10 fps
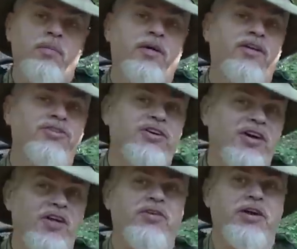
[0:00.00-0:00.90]
But there's
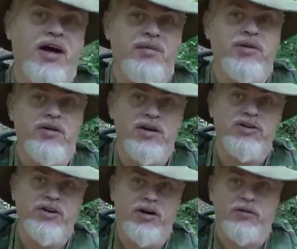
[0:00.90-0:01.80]
another time you need
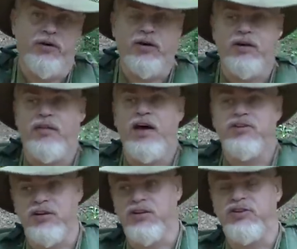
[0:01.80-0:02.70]
shelter, and that's in the